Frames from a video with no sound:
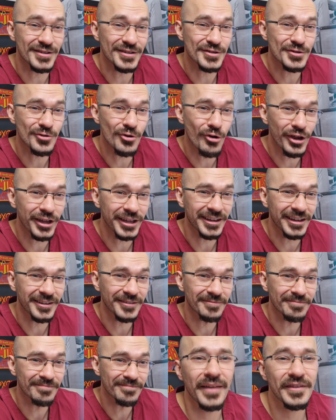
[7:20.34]
in destroying
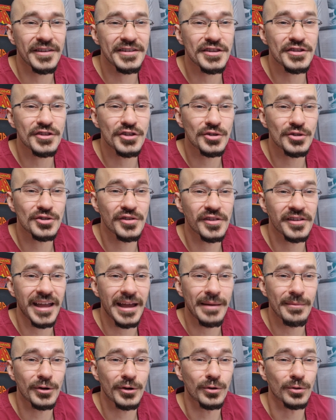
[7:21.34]
it. And this is due to the
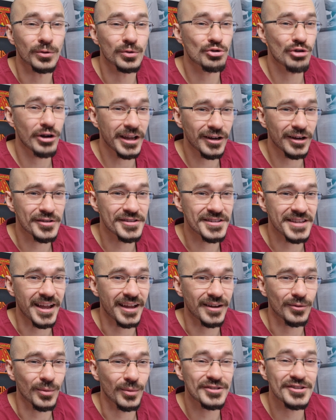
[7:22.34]
chemical
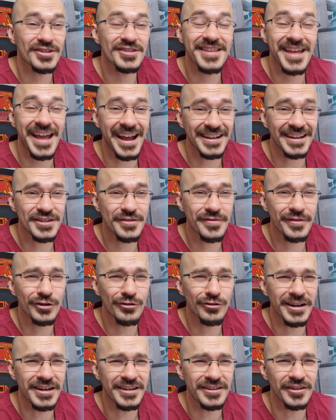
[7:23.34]
triclosan, which is the active
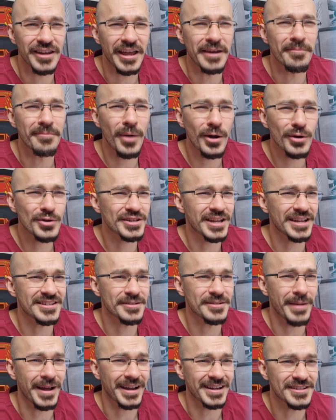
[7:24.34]
ingredient in most
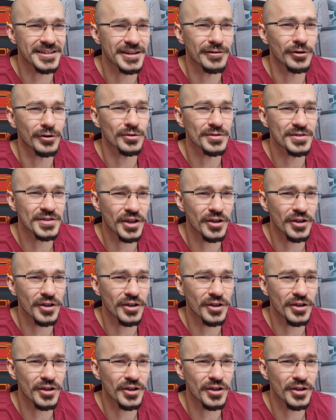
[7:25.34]
antibacterial